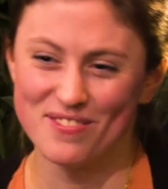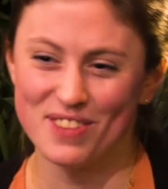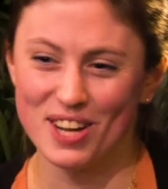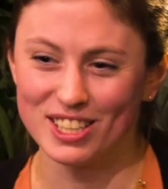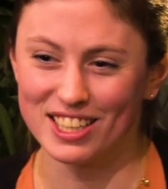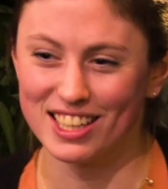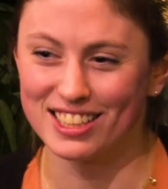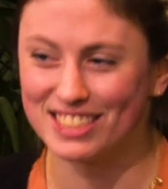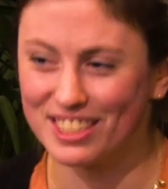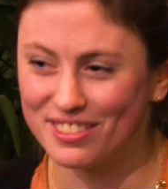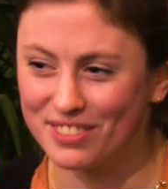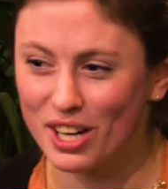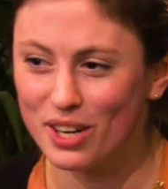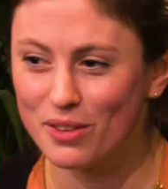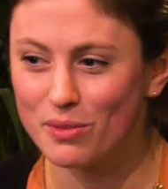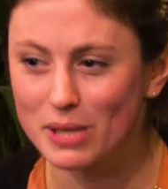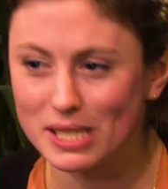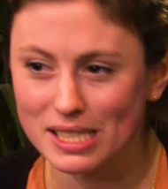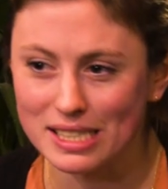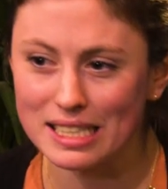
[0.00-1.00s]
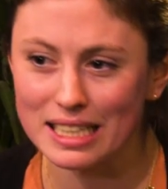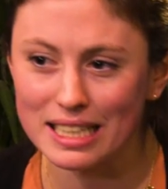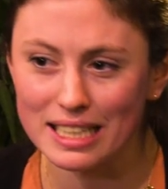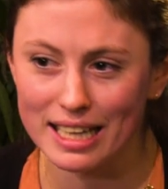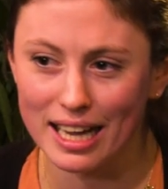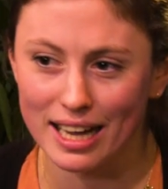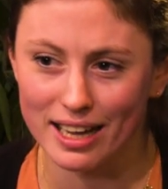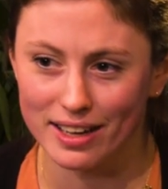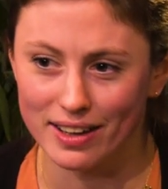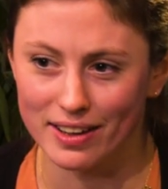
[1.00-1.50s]
but until very
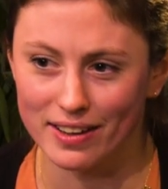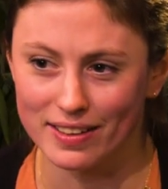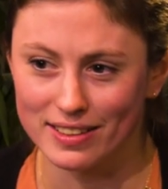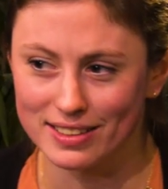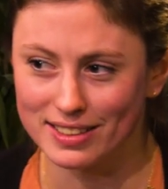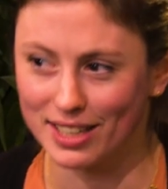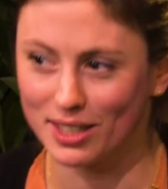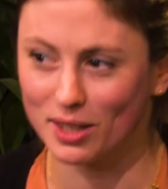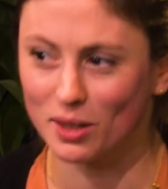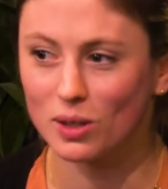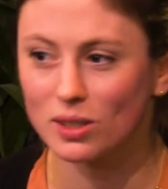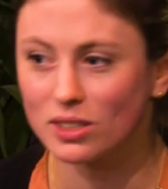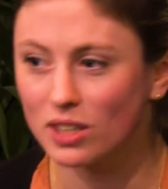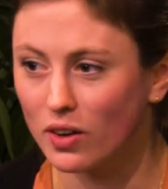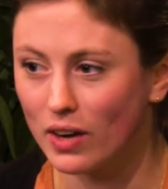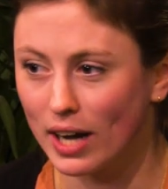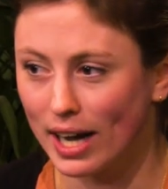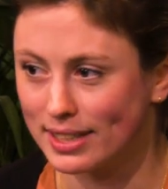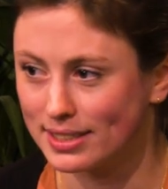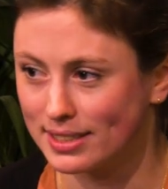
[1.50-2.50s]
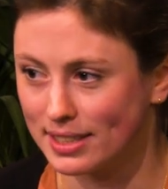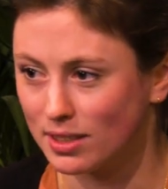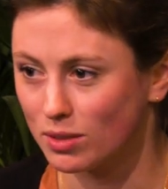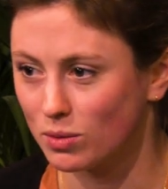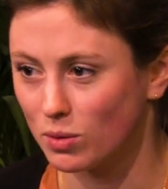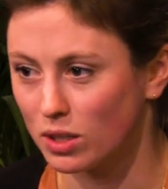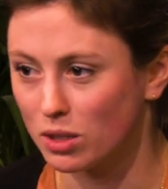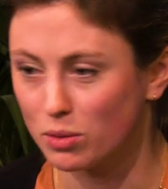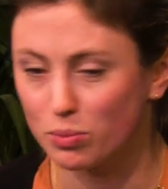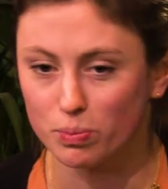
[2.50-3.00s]
recently, uh, they all know I
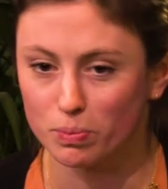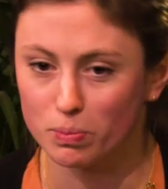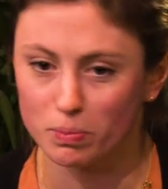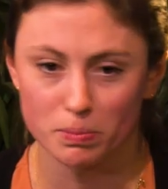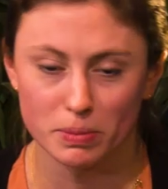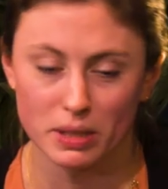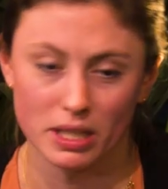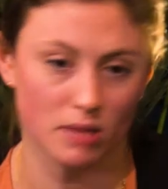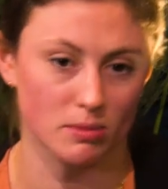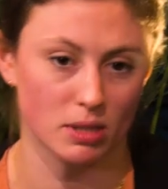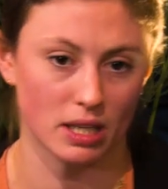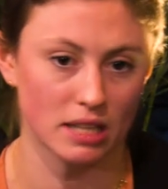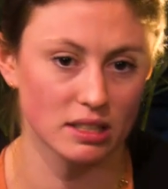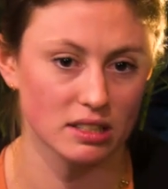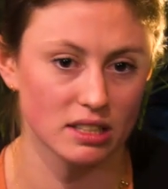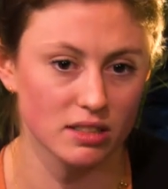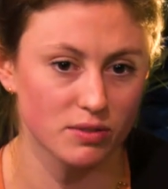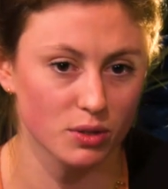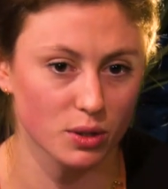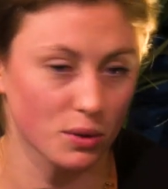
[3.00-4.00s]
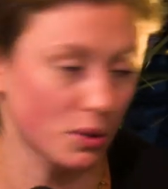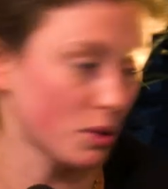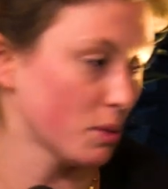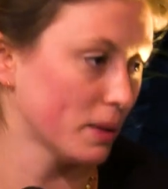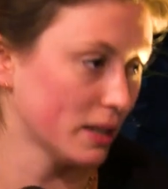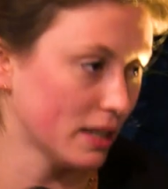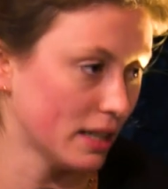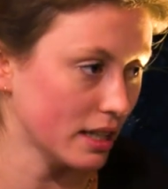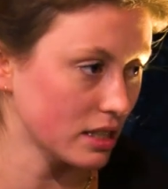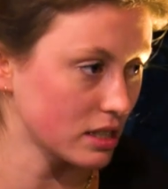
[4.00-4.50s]
didn't want to become a candidate for the
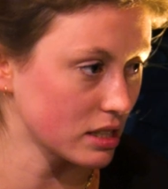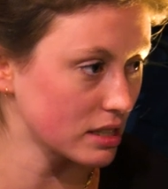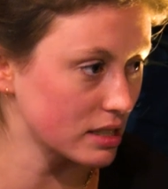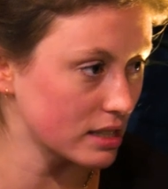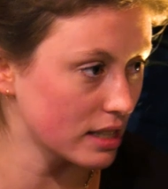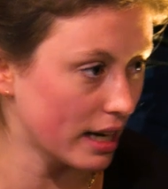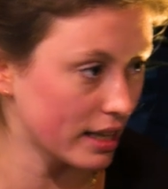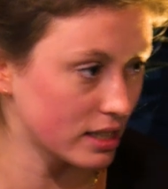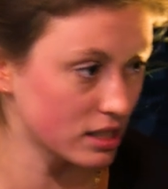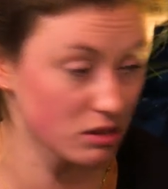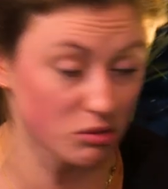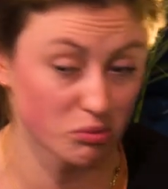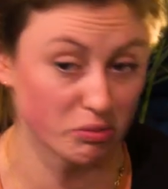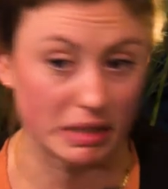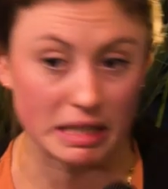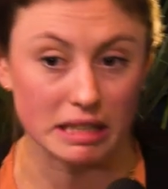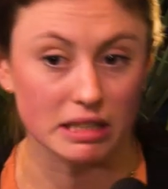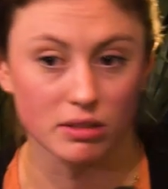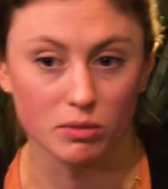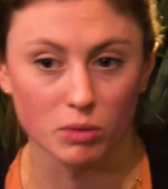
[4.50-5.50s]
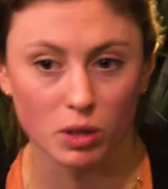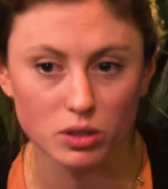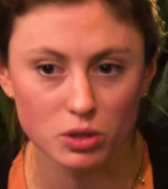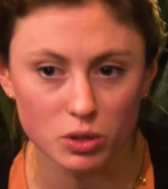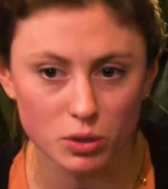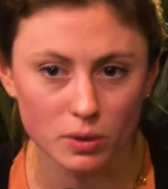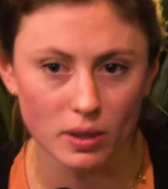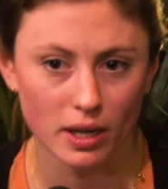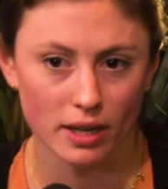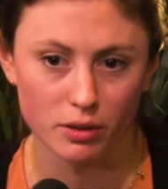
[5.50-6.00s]
European elections. I just really didn't want
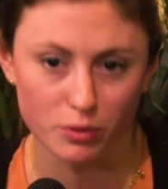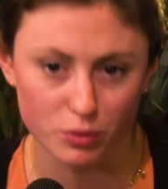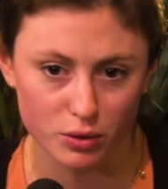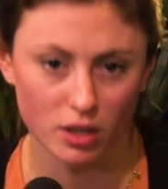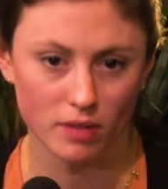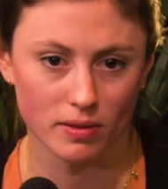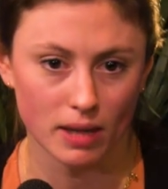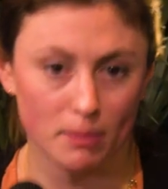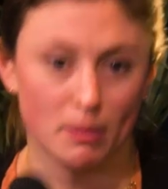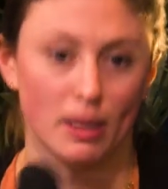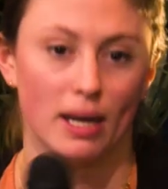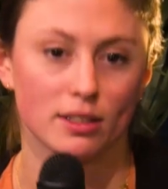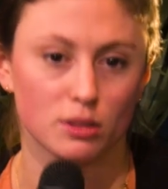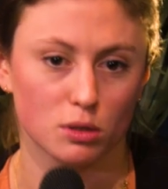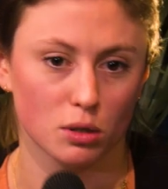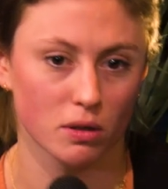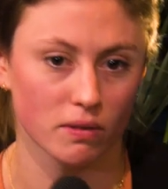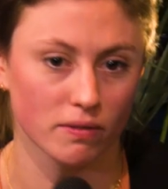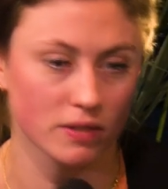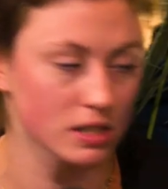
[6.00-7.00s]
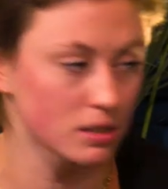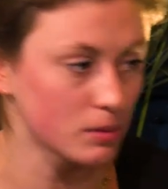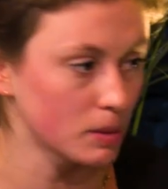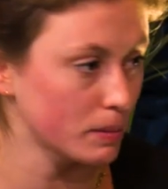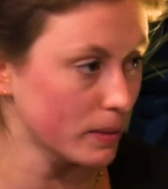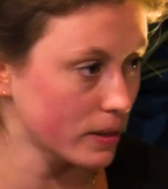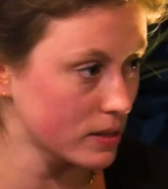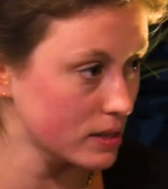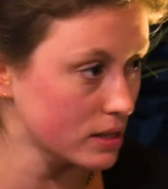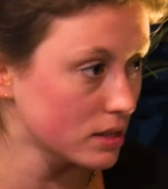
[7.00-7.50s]
to, and a few of them had to convince me
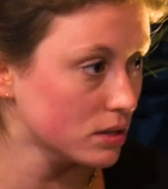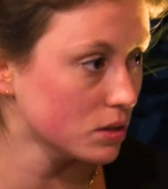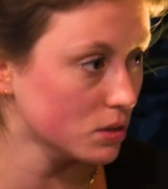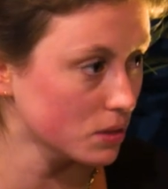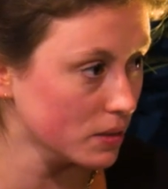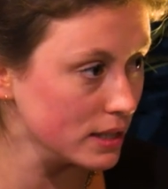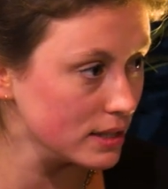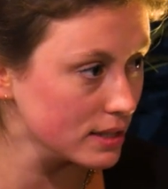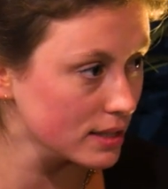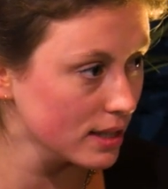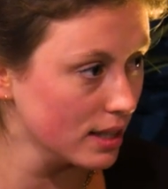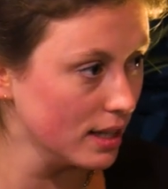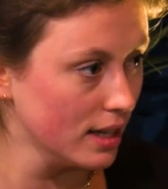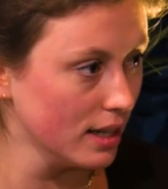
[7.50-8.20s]
personally to do it.